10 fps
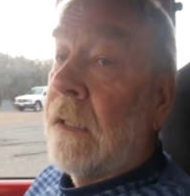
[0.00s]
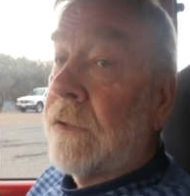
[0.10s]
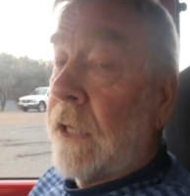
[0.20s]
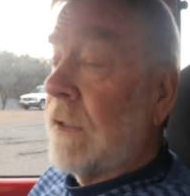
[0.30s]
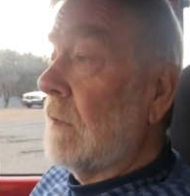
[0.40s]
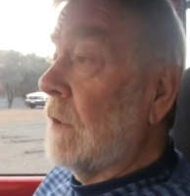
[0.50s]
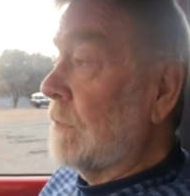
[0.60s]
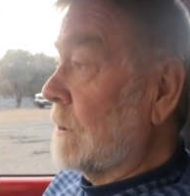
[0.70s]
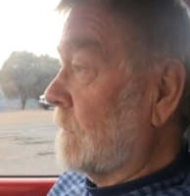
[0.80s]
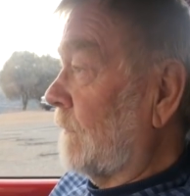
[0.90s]
So the
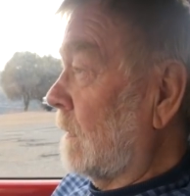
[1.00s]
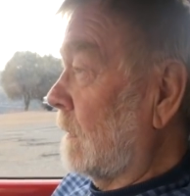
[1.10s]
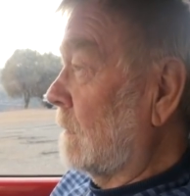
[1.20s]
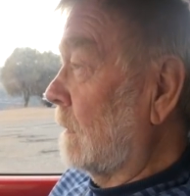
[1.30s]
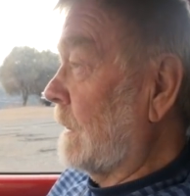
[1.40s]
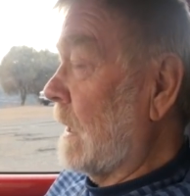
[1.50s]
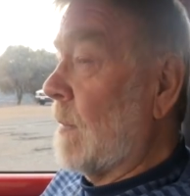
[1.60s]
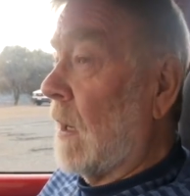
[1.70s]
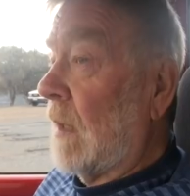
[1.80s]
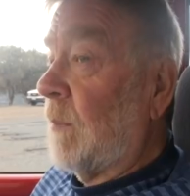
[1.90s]
uses for
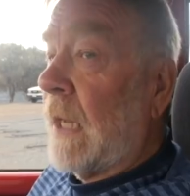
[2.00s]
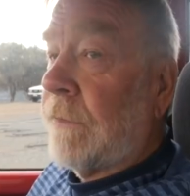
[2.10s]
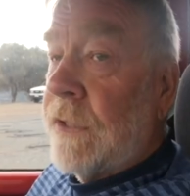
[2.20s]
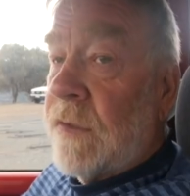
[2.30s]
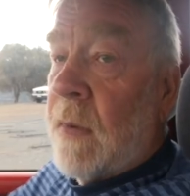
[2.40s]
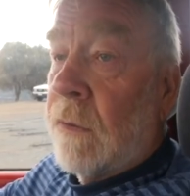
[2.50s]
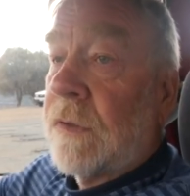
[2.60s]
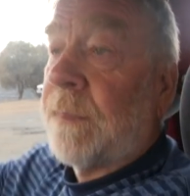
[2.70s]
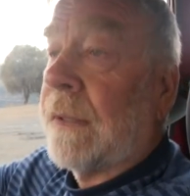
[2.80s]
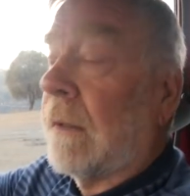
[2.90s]
lithium ion batteries are
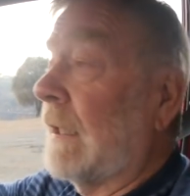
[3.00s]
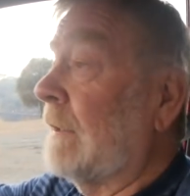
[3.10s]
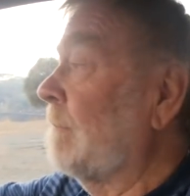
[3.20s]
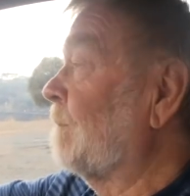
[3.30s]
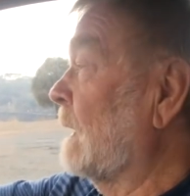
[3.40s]
multiplying.